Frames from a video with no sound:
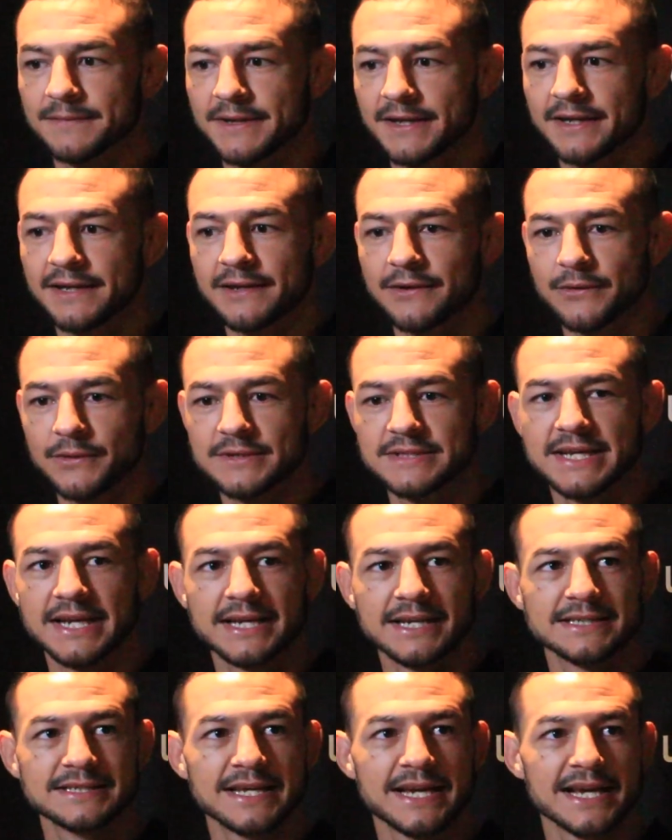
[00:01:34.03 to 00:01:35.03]
kicking
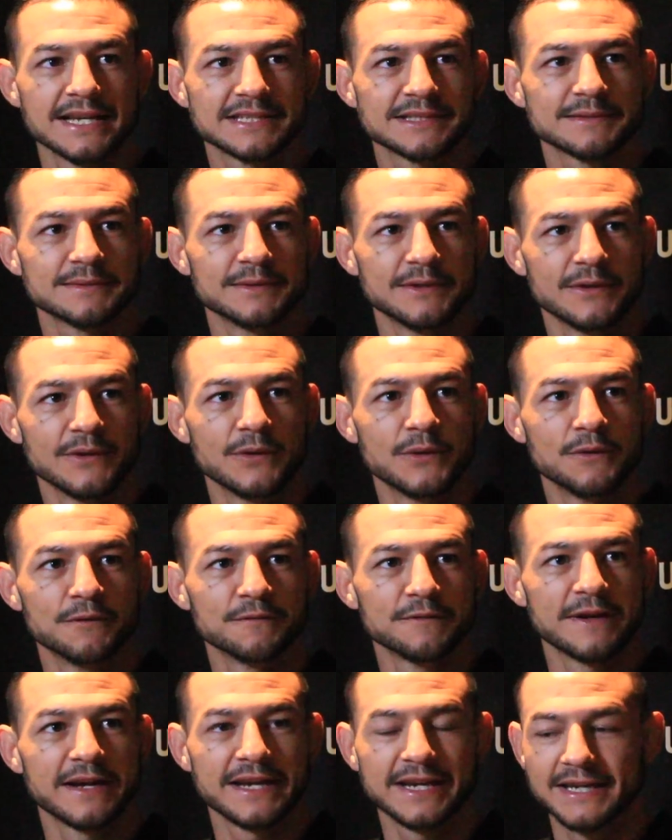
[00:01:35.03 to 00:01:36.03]
Ortega's ass the
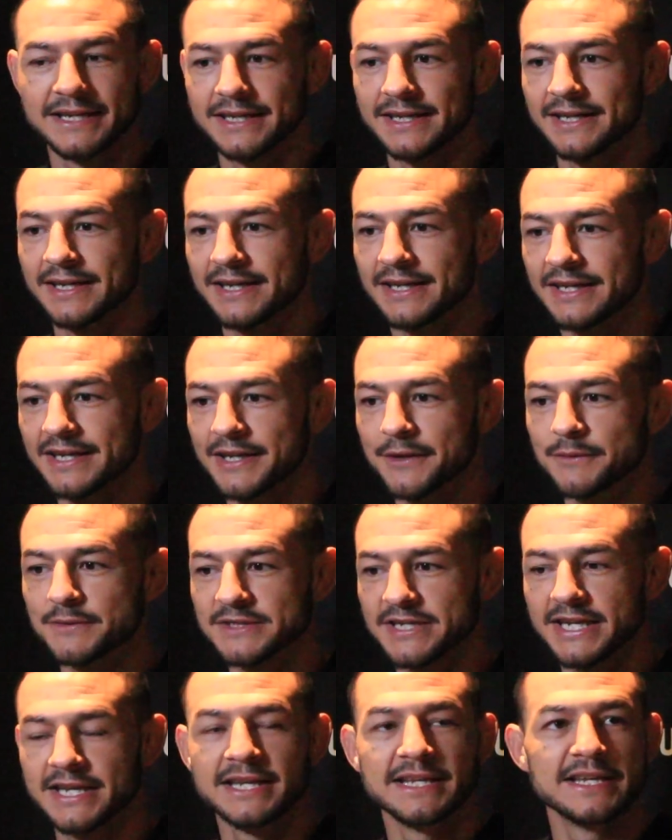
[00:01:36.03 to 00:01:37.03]
whole fight, and he
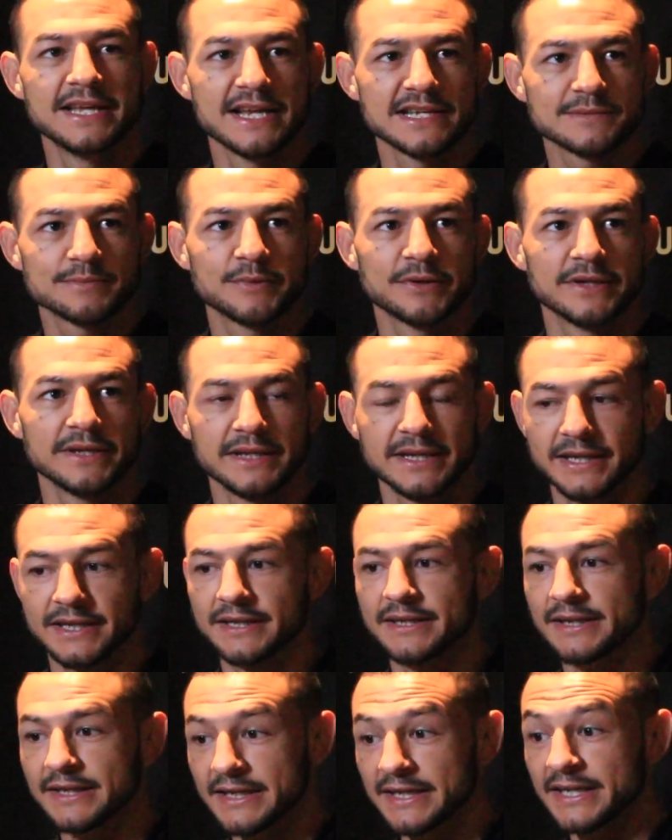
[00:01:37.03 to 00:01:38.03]
was getting desperate, and
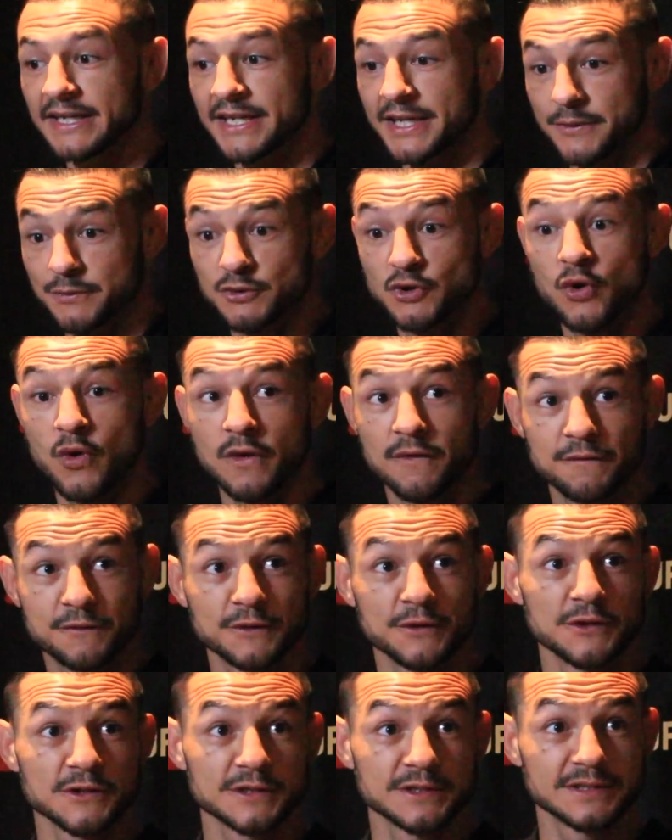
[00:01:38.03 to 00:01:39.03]
he was going
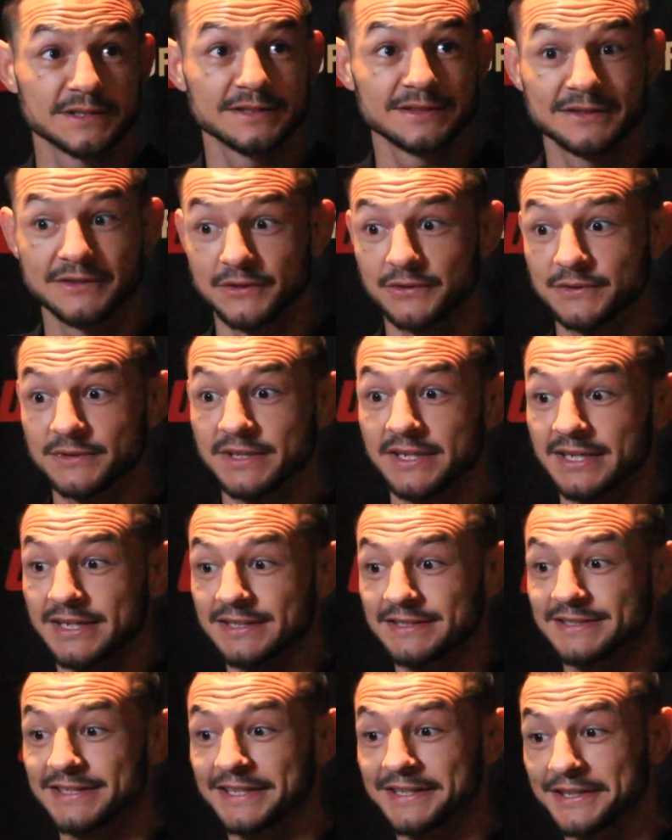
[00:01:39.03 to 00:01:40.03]
for those
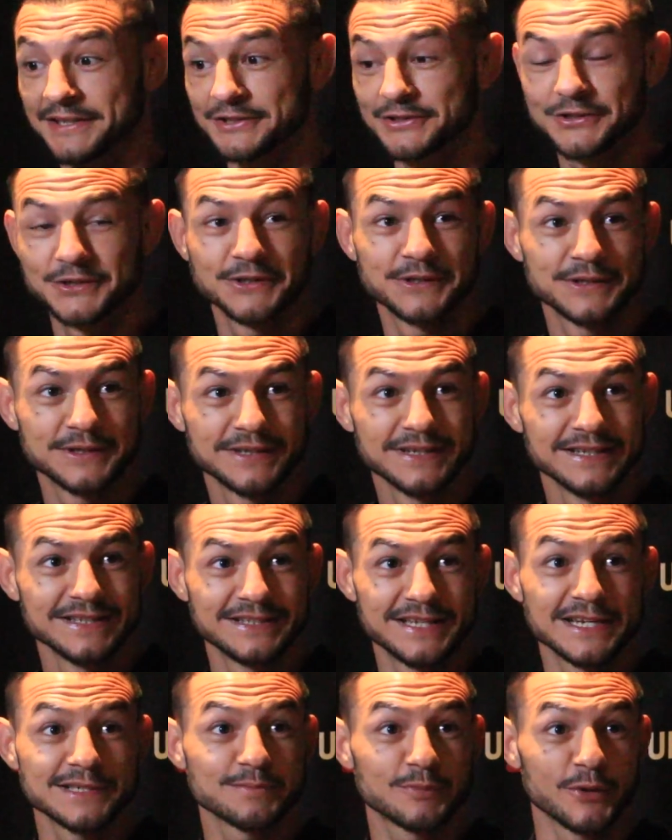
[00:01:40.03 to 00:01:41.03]
signature
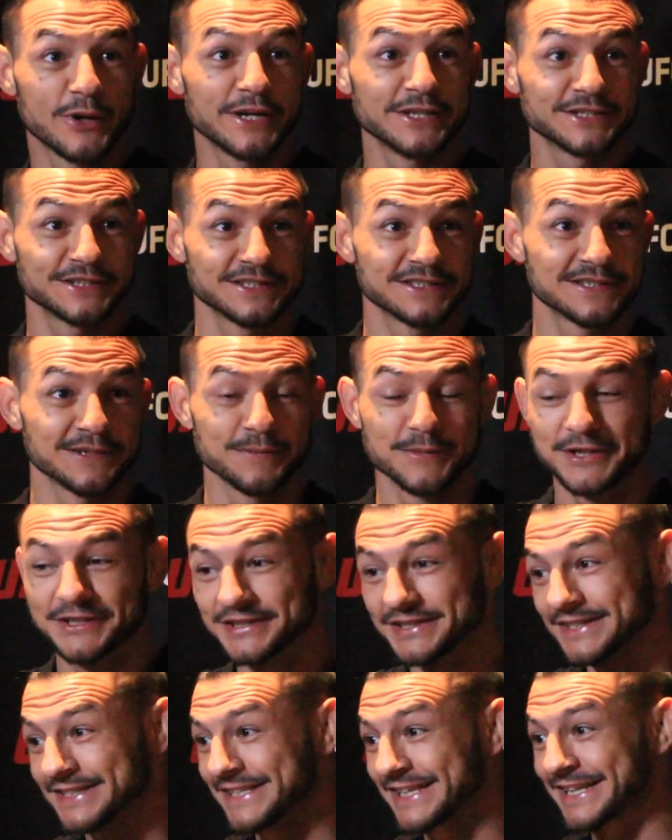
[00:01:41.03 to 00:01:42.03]
desperation
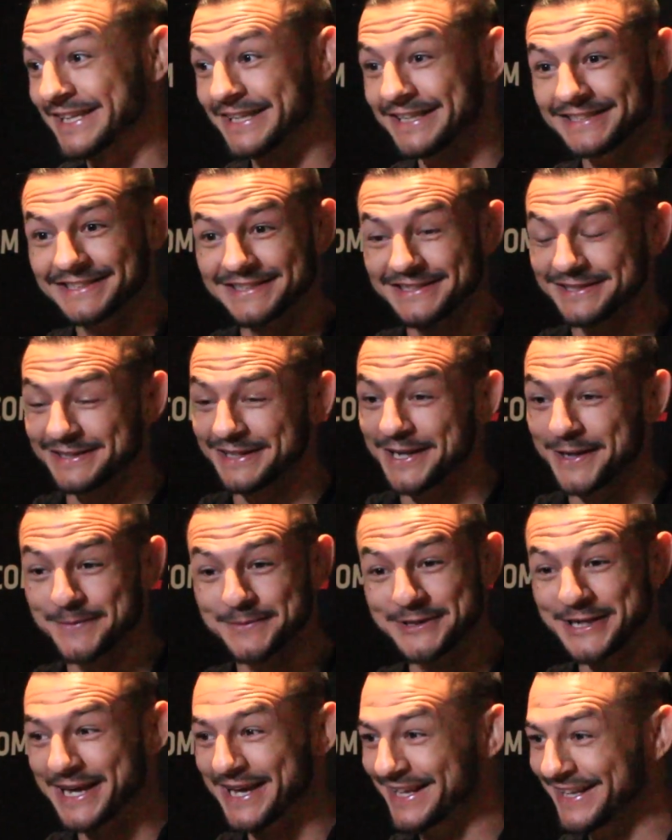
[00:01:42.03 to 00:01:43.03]
submissions that he just
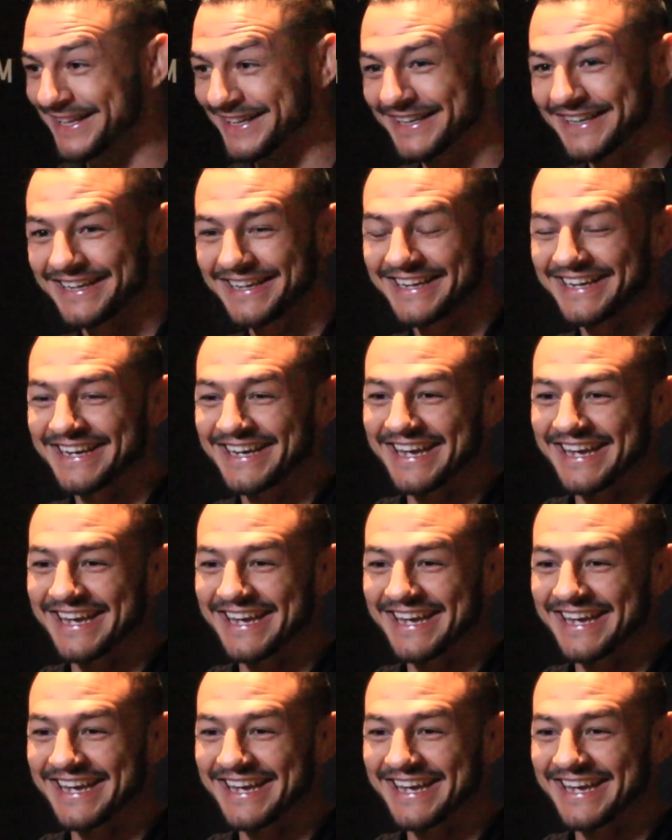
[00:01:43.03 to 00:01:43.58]
keeps getting.